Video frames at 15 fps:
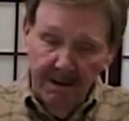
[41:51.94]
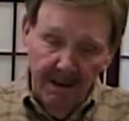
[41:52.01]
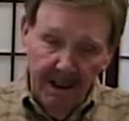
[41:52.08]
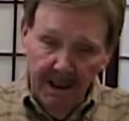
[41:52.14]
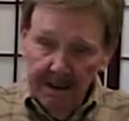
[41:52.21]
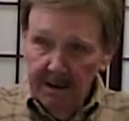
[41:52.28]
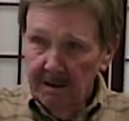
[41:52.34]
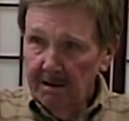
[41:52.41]

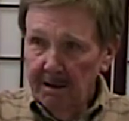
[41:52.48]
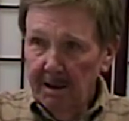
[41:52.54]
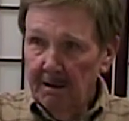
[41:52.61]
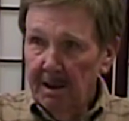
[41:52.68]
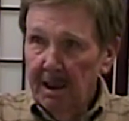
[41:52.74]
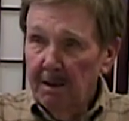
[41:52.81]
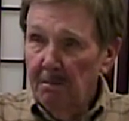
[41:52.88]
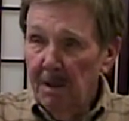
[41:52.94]
And it
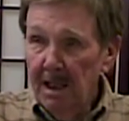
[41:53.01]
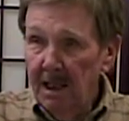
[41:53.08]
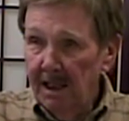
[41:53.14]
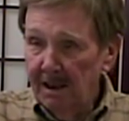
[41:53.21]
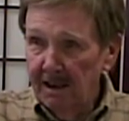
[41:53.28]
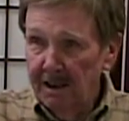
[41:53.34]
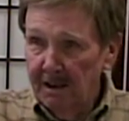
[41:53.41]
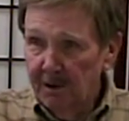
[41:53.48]
didn't mean
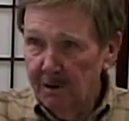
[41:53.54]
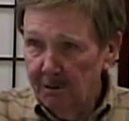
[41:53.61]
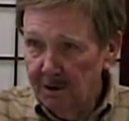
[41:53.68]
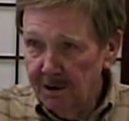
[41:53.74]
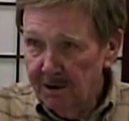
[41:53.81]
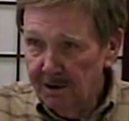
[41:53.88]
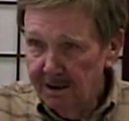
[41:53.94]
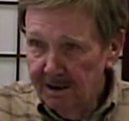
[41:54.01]
anything to
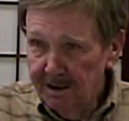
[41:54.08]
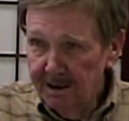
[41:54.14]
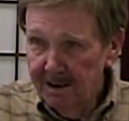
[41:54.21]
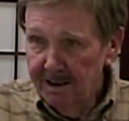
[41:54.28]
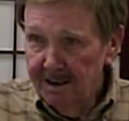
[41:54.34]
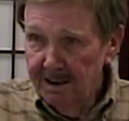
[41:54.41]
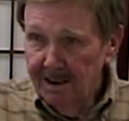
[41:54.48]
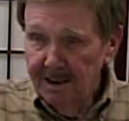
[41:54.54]
us.
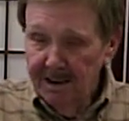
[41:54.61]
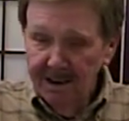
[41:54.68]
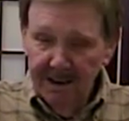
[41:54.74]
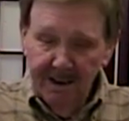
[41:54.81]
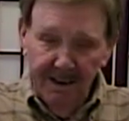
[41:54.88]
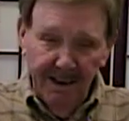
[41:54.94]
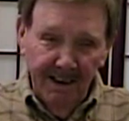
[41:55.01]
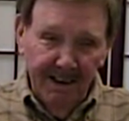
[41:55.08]

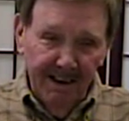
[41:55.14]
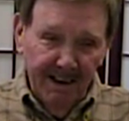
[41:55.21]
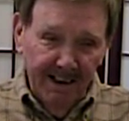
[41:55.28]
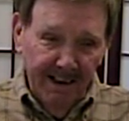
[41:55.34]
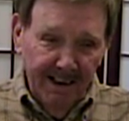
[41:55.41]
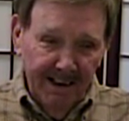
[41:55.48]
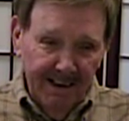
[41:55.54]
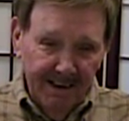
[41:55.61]

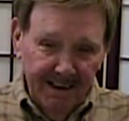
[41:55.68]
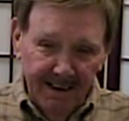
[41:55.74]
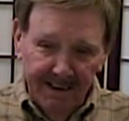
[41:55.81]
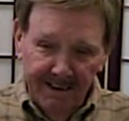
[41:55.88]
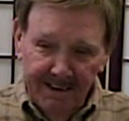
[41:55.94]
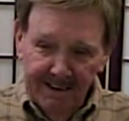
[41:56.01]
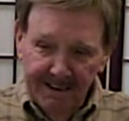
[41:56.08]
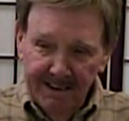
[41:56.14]
And
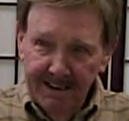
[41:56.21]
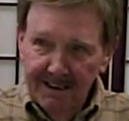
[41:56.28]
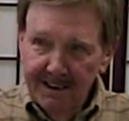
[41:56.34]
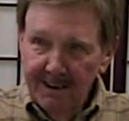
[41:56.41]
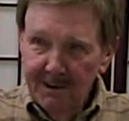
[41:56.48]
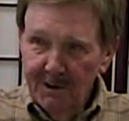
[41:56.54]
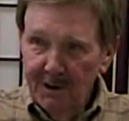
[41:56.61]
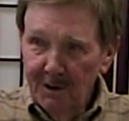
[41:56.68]

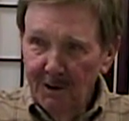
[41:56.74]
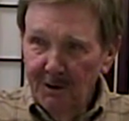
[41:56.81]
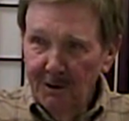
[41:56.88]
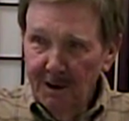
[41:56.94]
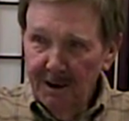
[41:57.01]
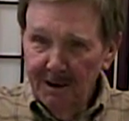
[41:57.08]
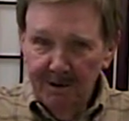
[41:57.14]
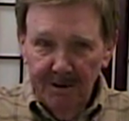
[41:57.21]

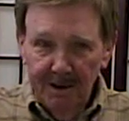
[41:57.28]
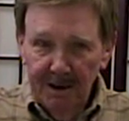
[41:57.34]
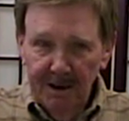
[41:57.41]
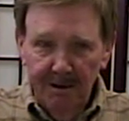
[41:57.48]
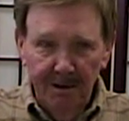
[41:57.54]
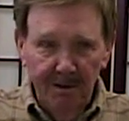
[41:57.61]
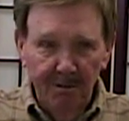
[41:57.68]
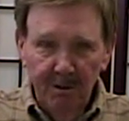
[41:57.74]
so
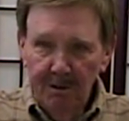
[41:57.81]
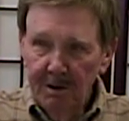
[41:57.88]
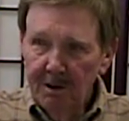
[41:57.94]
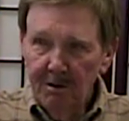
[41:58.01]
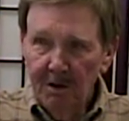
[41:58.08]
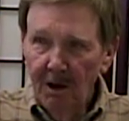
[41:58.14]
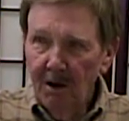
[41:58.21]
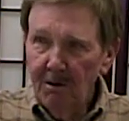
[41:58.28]

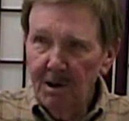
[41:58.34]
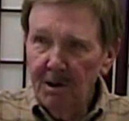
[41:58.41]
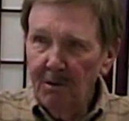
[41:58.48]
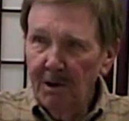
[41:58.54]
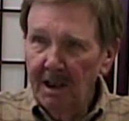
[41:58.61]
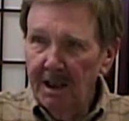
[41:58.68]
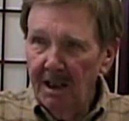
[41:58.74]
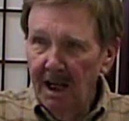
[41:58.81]
it's always
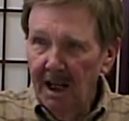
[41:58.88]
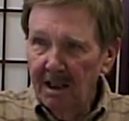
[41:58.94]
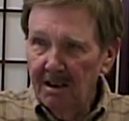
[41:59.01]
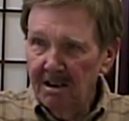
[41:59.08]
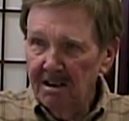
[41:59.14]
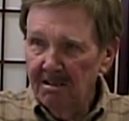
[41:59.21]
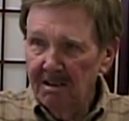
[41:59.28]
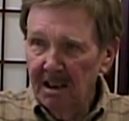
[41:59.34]

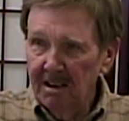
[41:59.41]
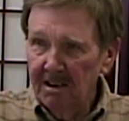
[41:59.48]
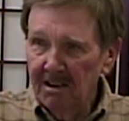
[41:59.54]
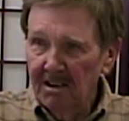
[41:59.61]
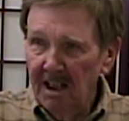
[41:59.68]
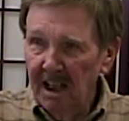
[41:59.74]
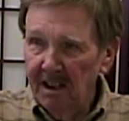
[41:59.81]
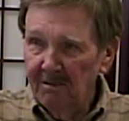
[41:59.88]
$20 on the
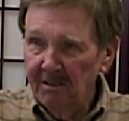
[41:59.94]
side